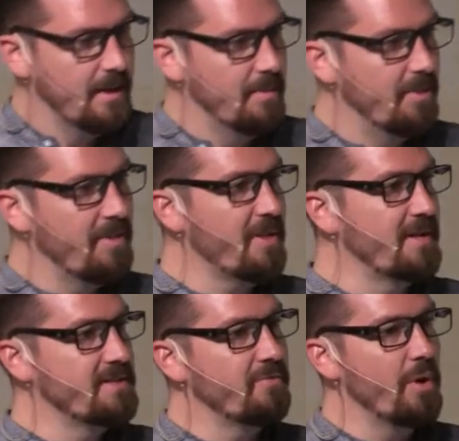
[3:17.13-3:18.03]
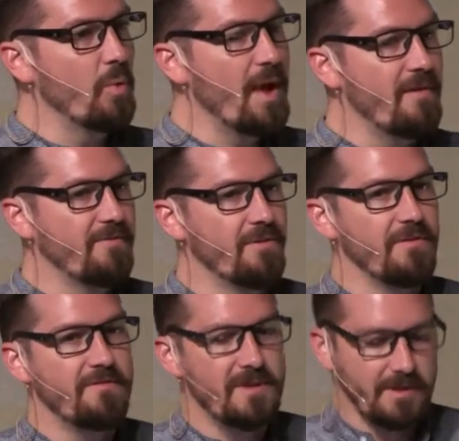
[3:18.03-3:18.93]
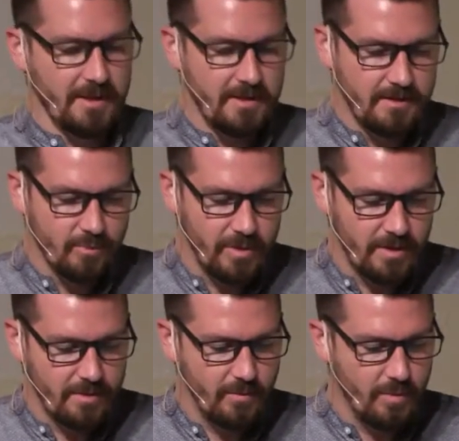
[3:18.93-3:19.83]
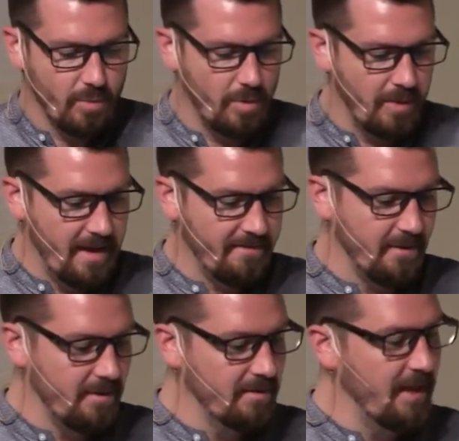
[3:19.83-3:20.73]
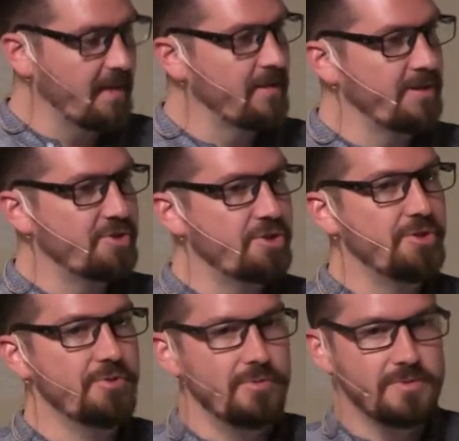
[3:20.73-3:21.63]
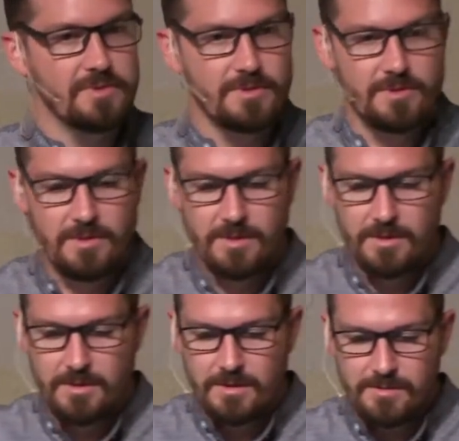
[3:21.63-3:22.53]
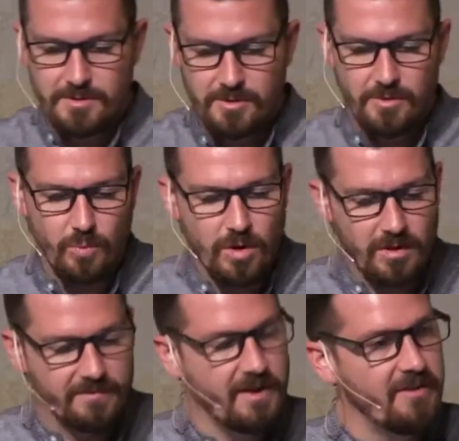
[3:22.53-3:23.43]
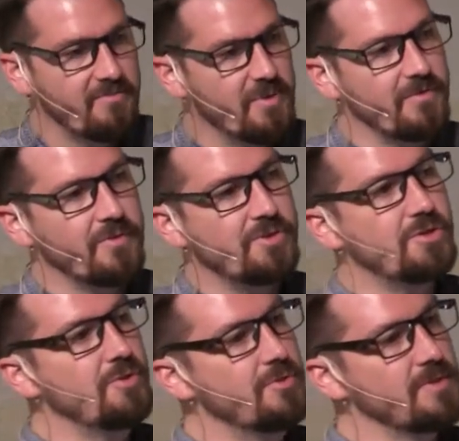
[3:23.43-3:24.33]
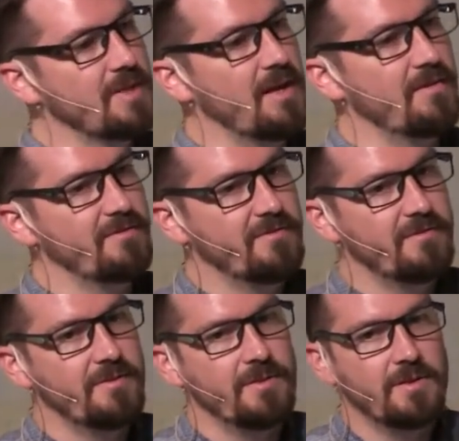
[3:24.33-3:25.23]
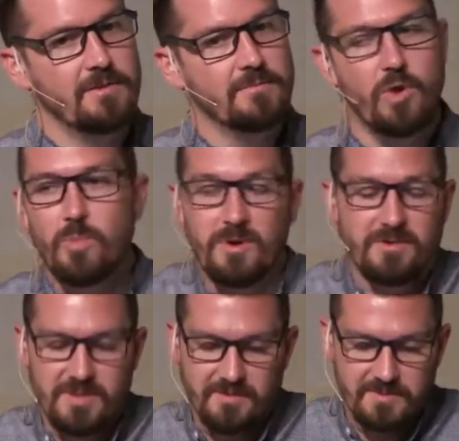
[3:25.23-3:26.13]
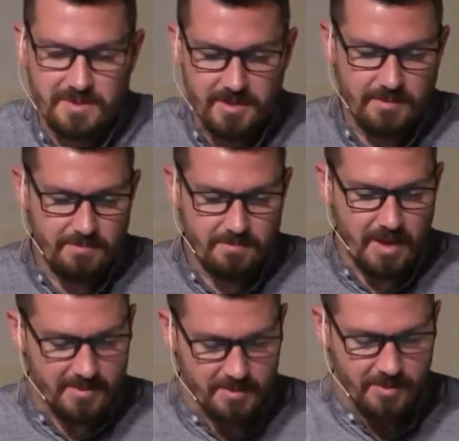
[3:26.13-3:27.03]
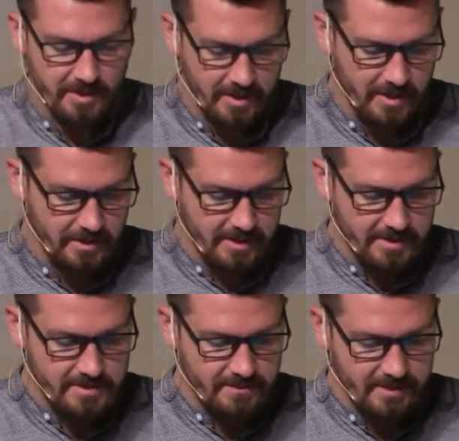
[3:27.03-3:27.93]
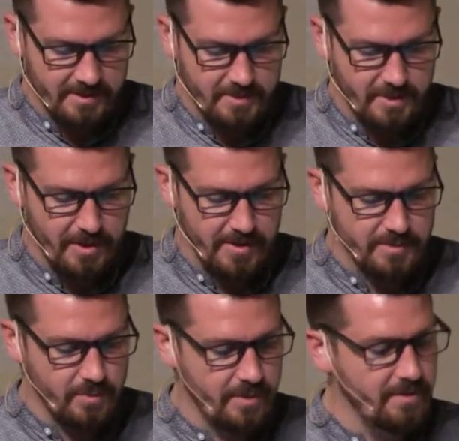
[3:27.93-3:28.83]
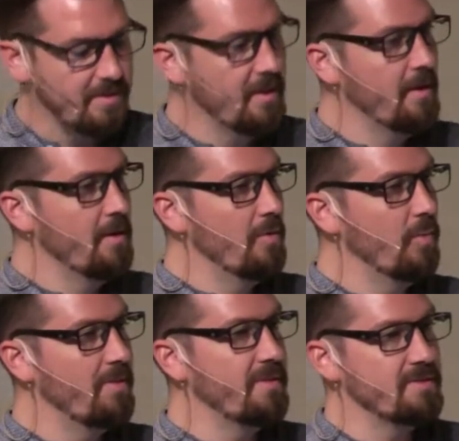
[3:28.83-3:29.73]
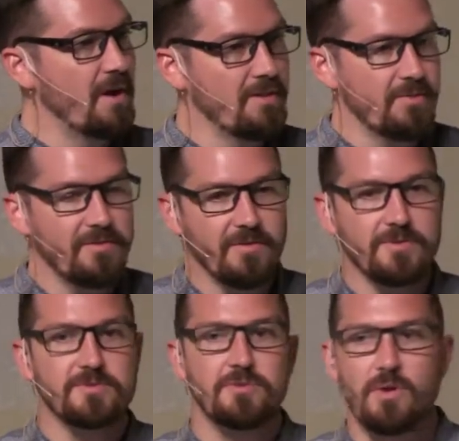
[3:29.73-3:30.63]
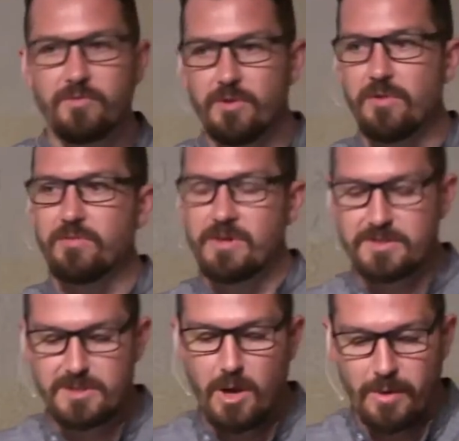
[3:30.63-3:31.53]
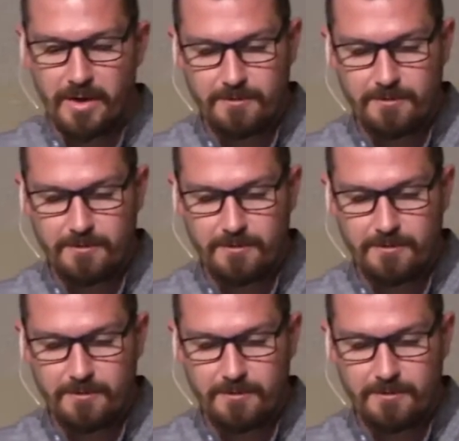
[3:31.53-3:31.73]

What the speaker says: But the thing is, if we wait for the feeling, we won't ever likely choose to do the work of love. But if we choose love, we open ourselves to the possibility, at least, of an experience with what this author refers to over and over as knowing.